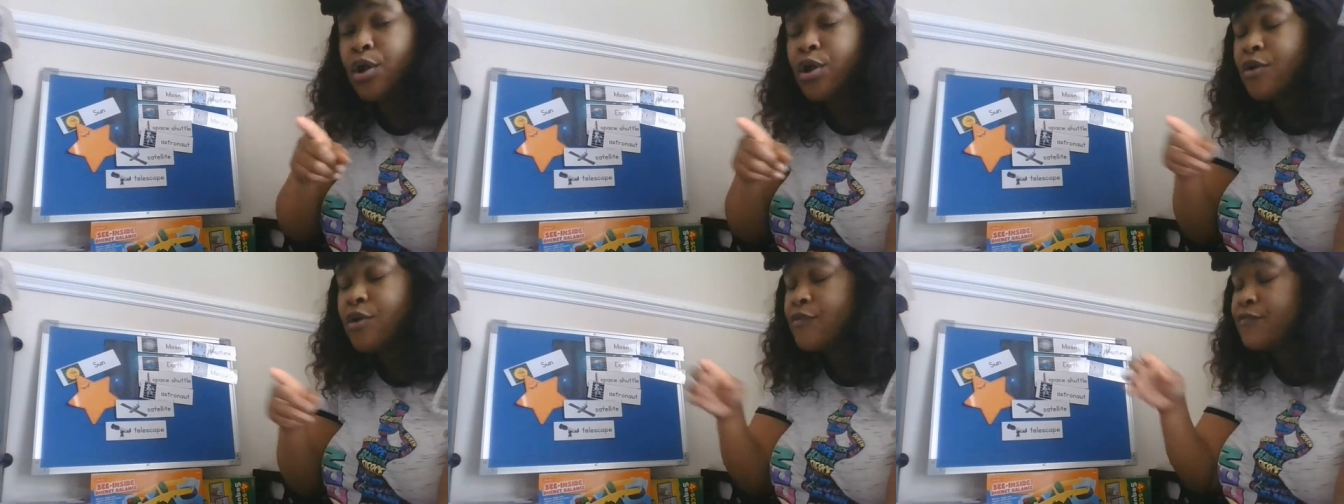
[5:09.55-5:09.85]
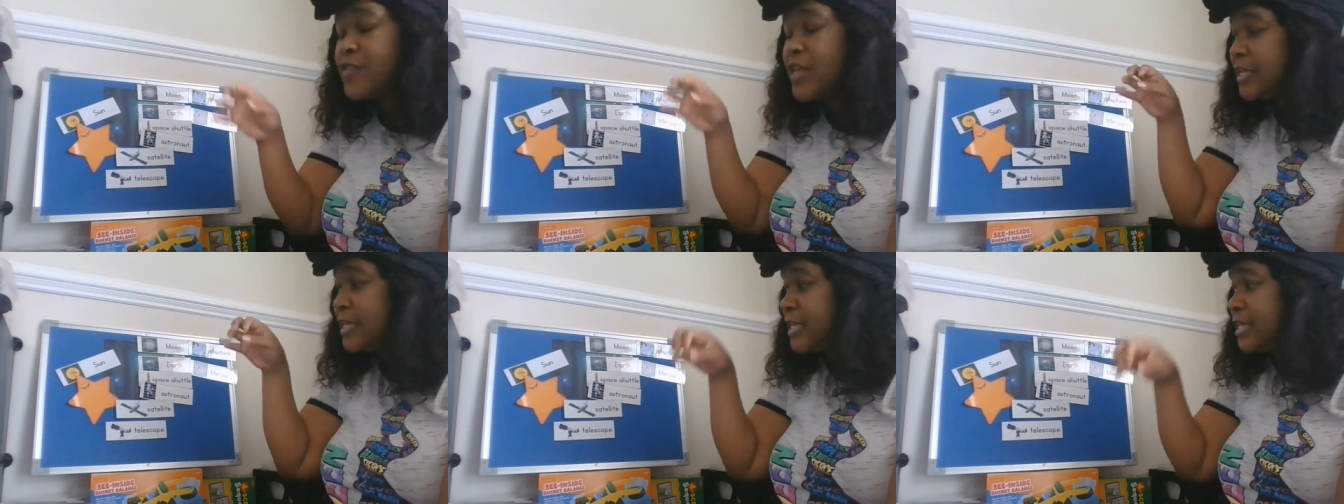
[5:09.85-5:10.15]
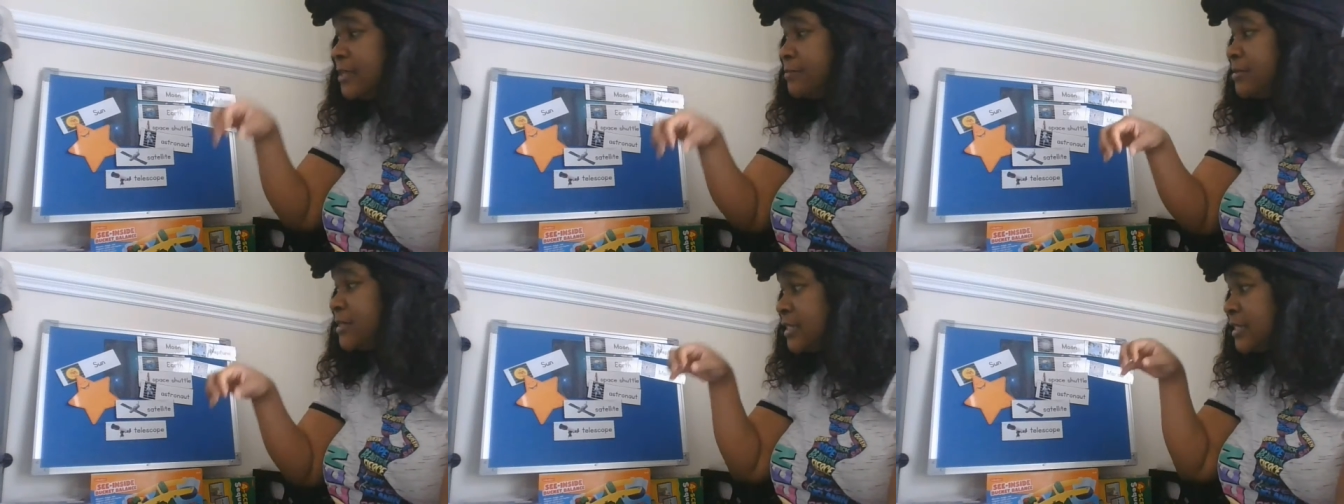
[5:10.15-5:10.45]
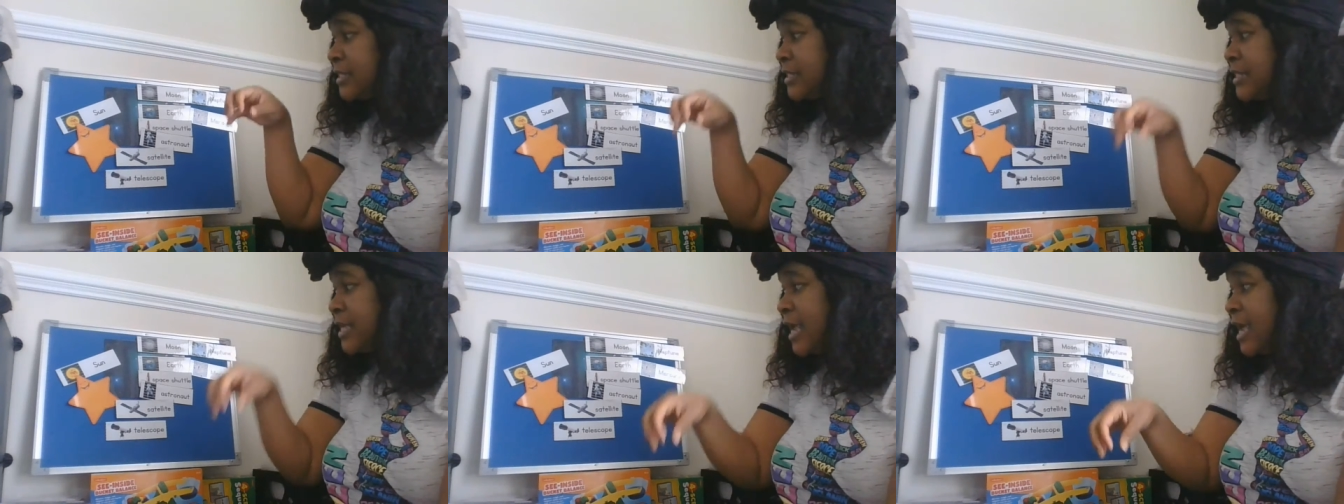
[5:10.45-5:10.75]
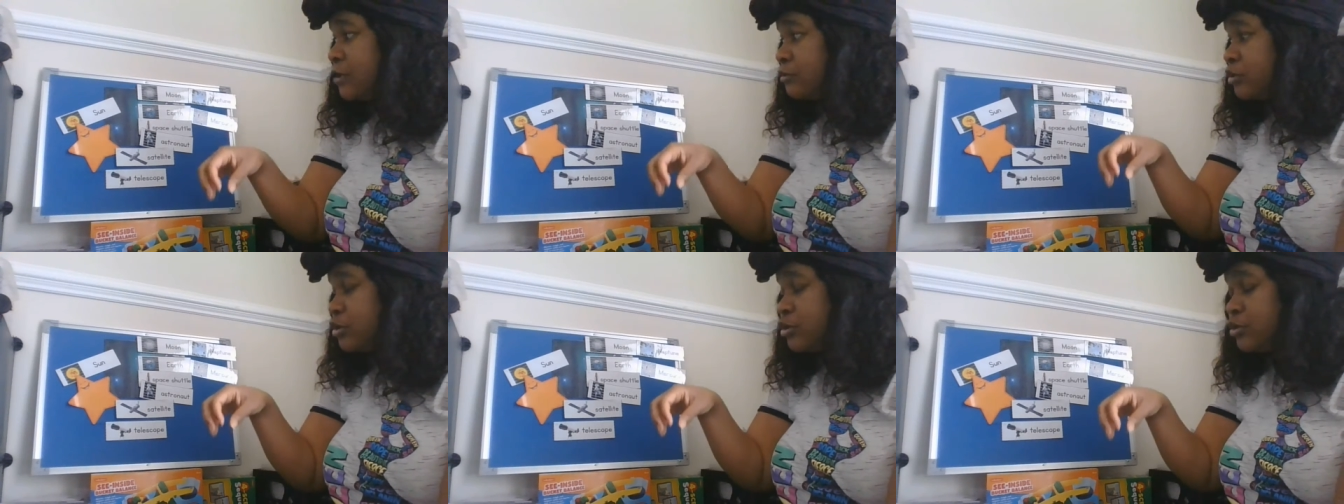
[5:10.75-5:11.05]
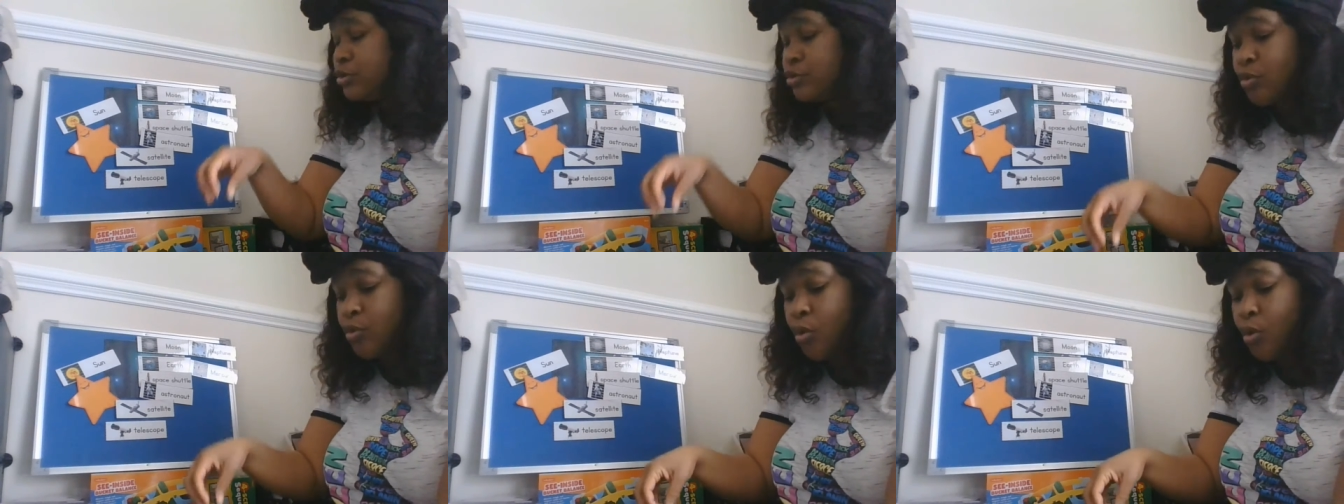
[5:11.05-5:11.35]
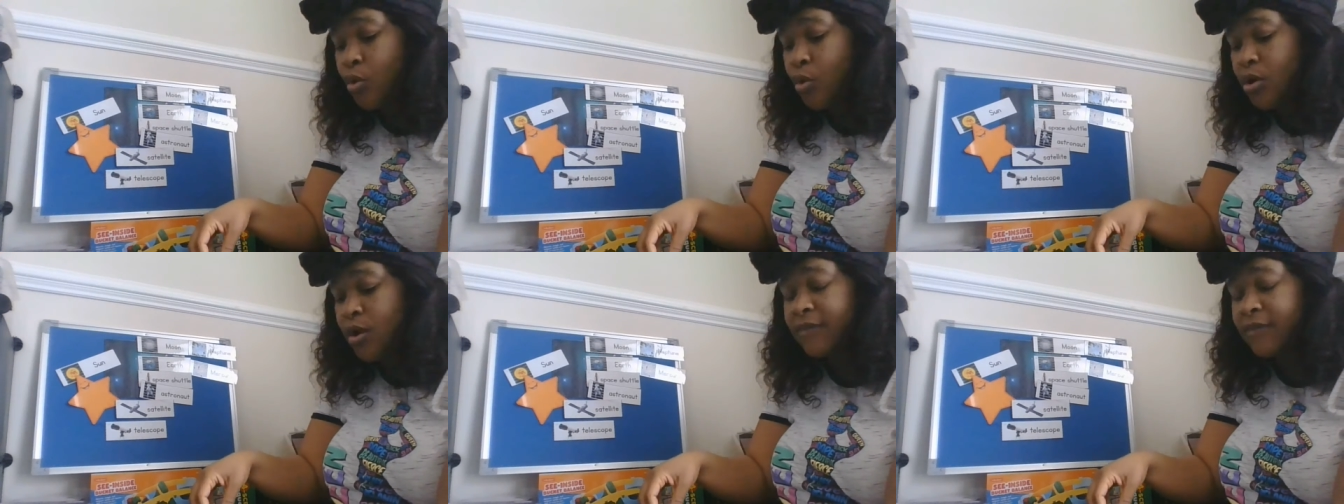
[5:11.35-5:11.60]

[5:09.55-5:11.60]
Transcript: Earth that keeps us down to the core